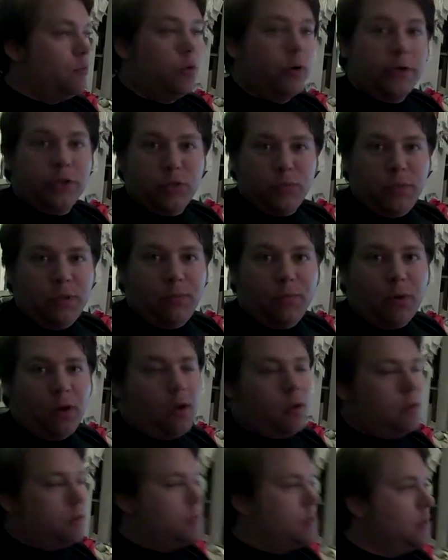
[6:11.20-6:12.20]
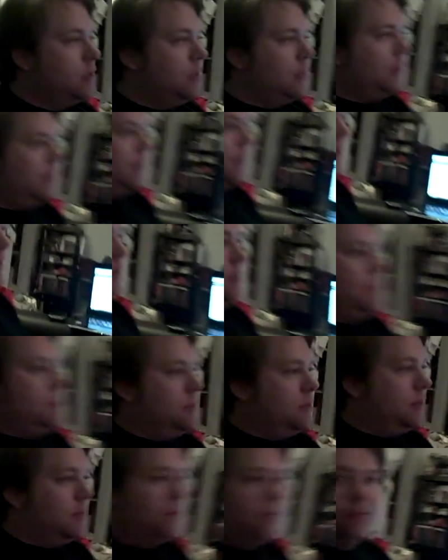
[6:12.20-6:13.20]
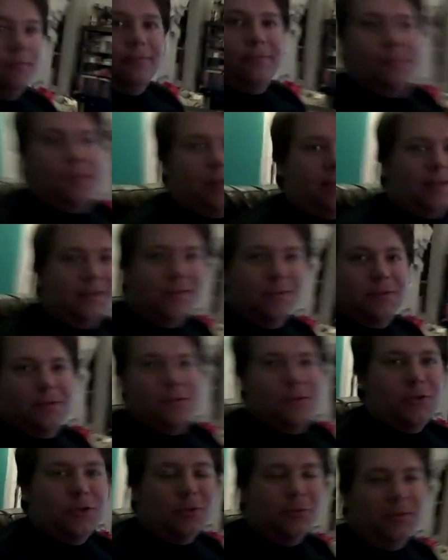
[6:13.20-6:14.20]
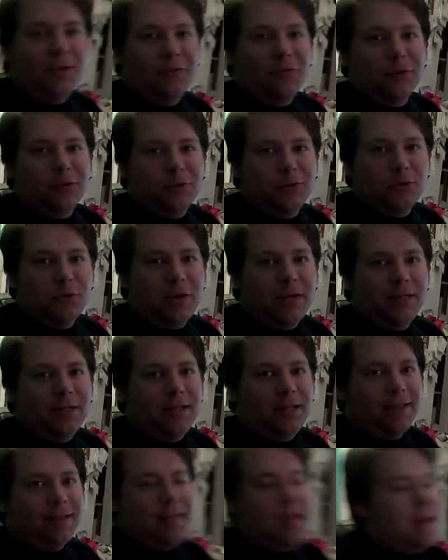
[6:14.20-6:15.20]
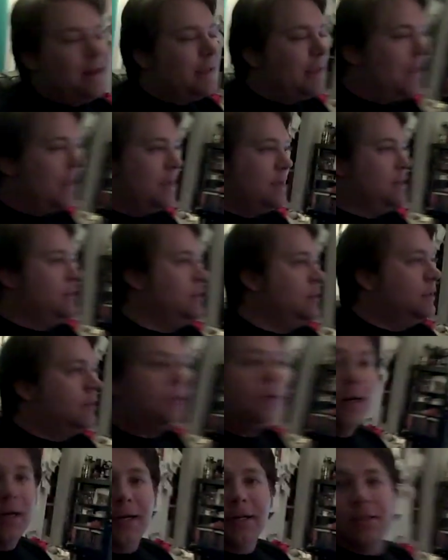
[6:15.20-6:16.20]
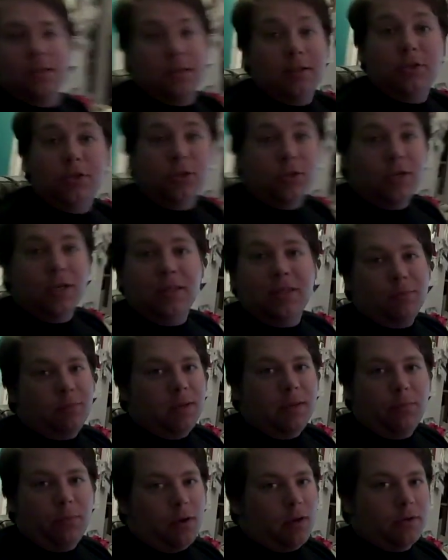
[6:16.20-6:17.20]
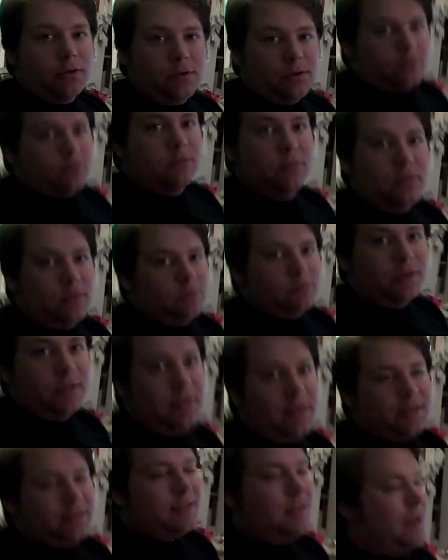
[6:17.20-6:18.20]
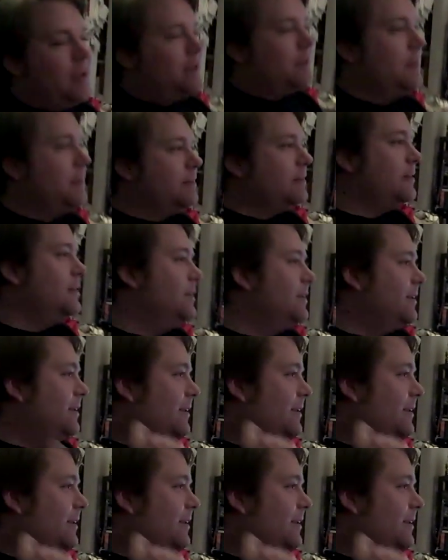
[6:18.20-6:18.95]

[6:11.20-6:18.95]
Morgan's meatballs, and she'll never trade like that again. Honestly, just get the meatballs. Don't get the Italian.